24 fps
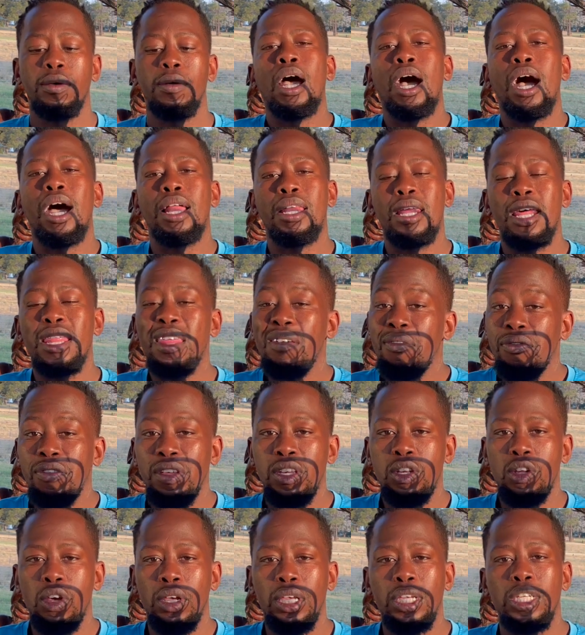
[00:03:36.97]
Another
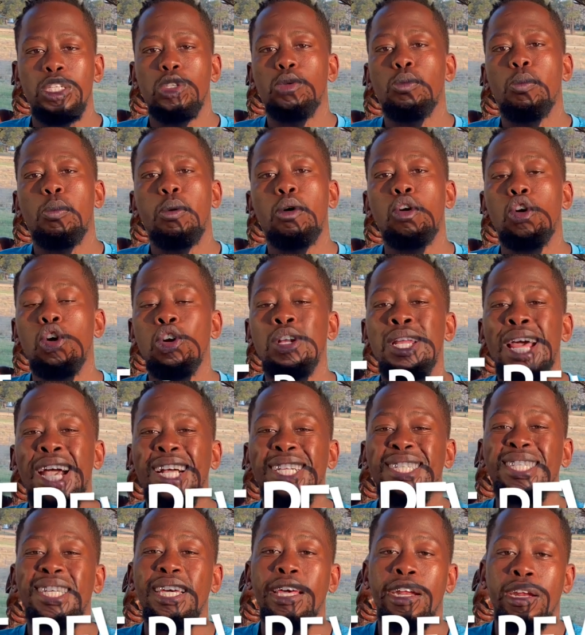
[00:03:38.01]
video is
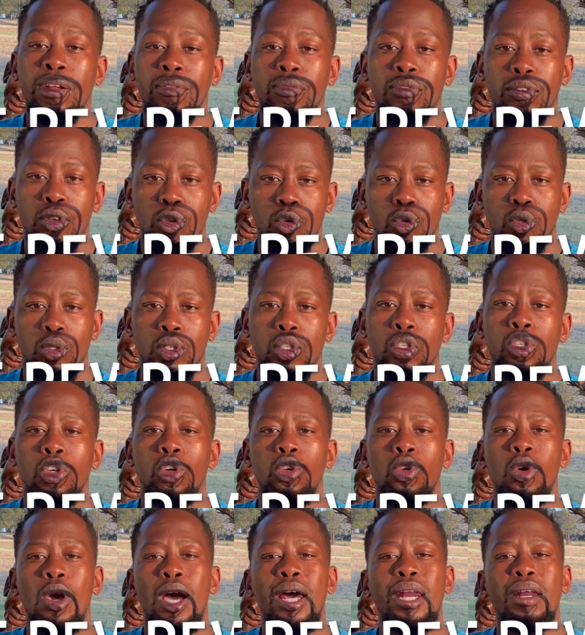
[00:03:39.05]
product reviews. So
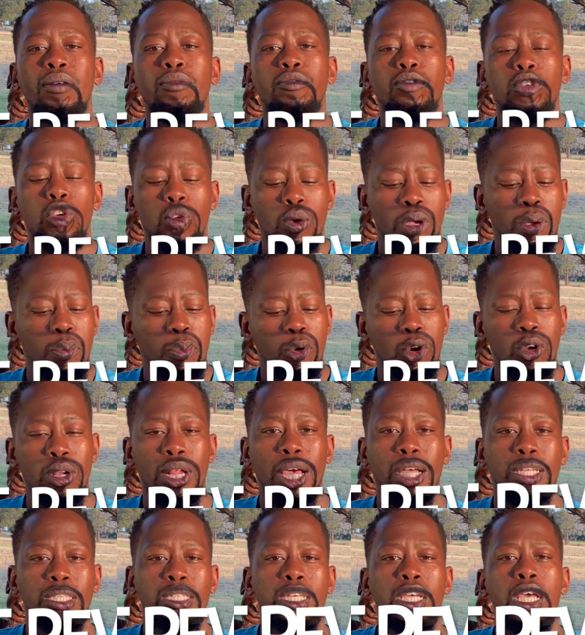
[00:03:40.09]
you are reviewing
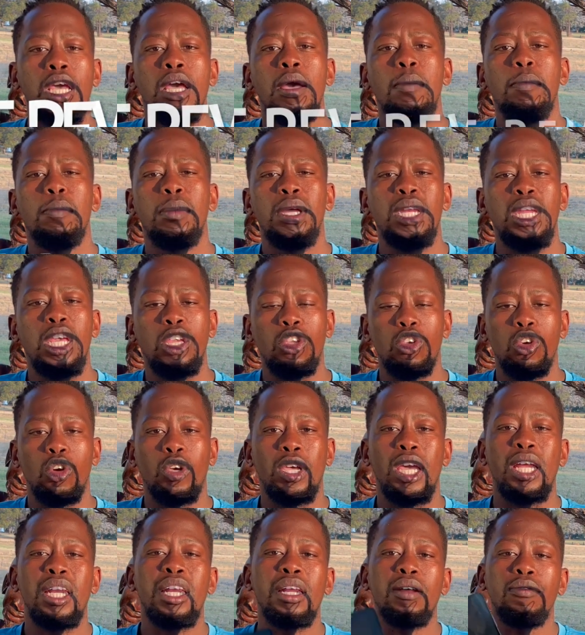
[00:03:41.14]
products, meaning you
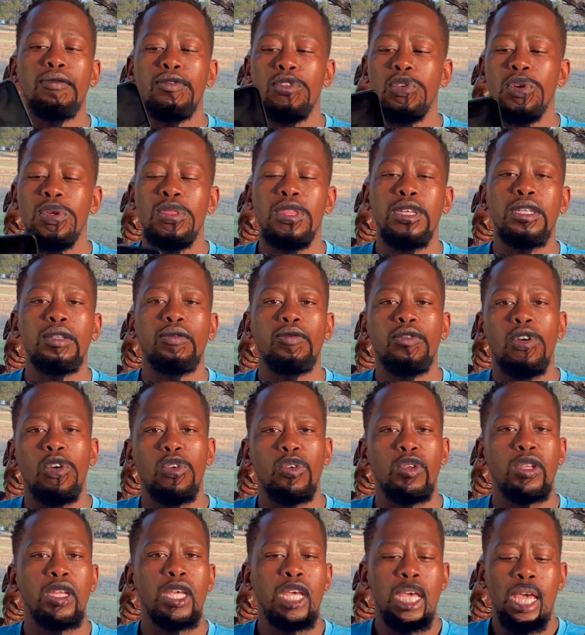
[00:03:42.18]
can review this
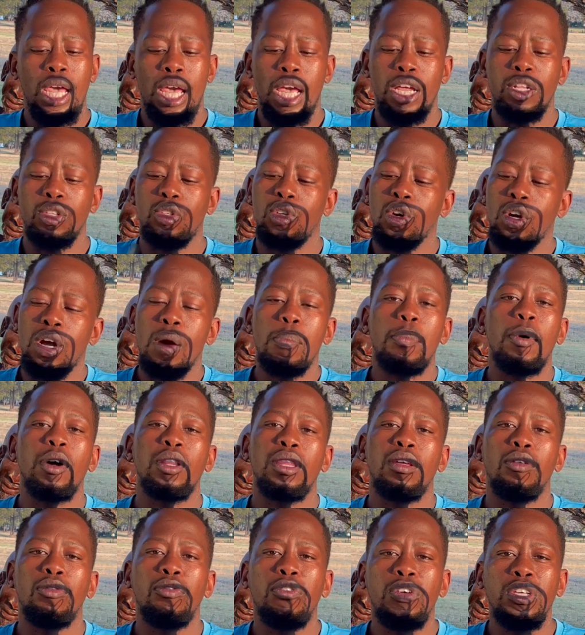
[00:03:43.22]
phone and talk about
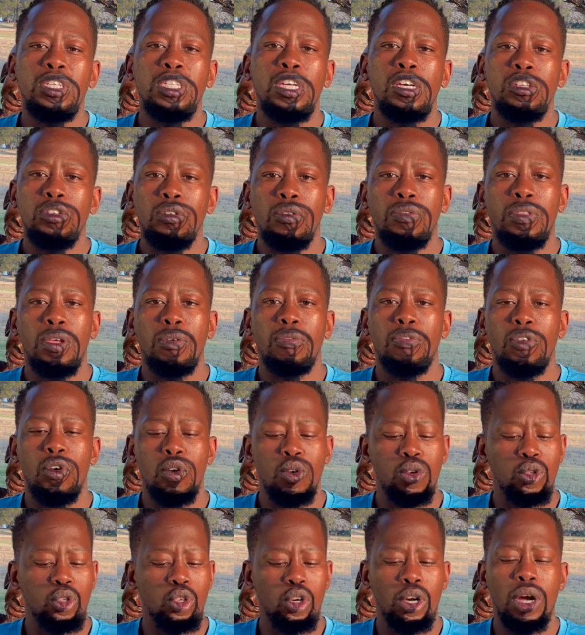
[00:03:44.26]
the features of the
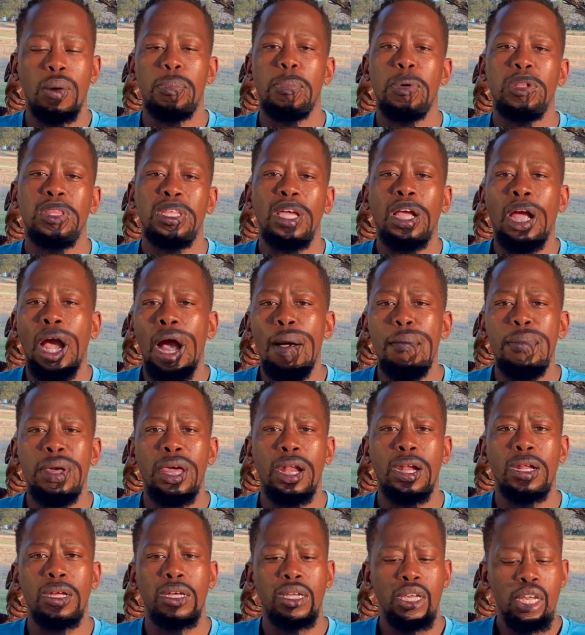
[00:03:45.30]
phone, talk about the
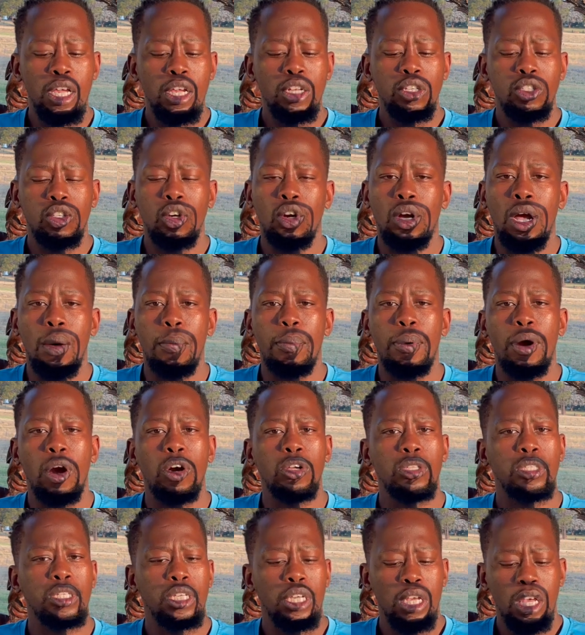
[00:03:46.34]
camera, talk
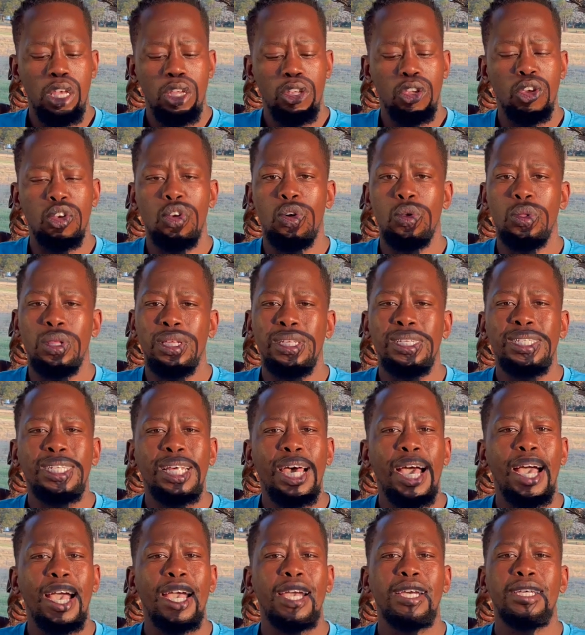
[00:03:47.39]
about the
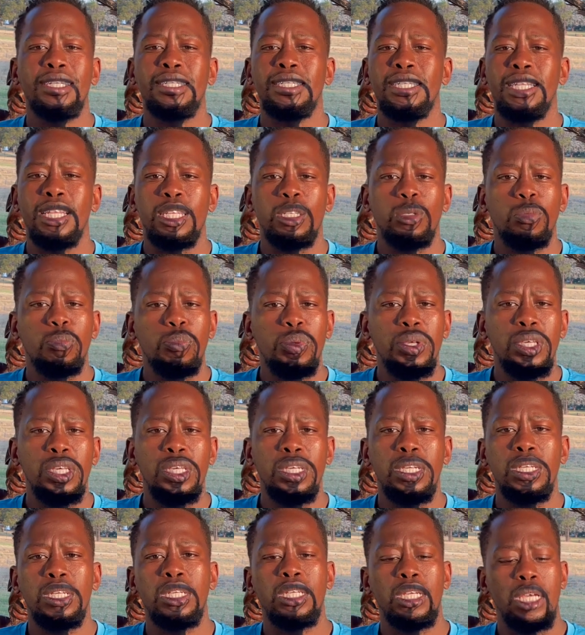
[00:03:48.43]
size, the
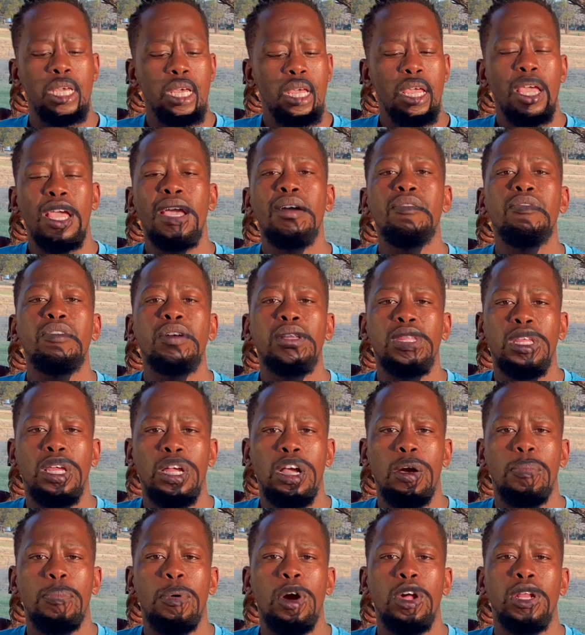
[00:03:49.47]
speed, everything
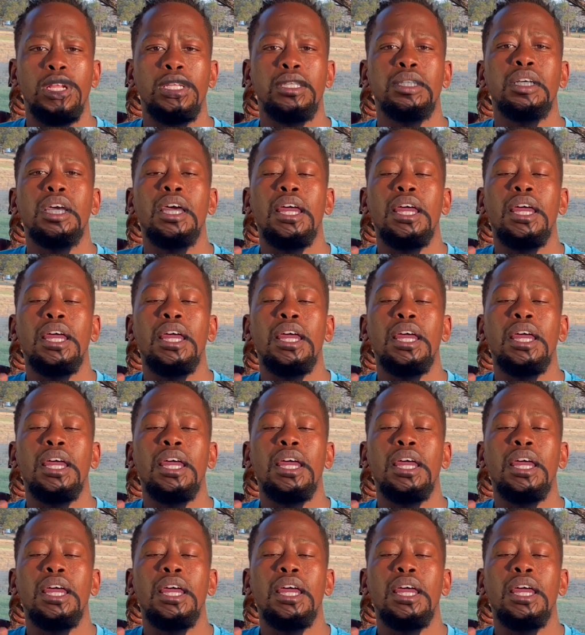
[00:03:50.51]
about it.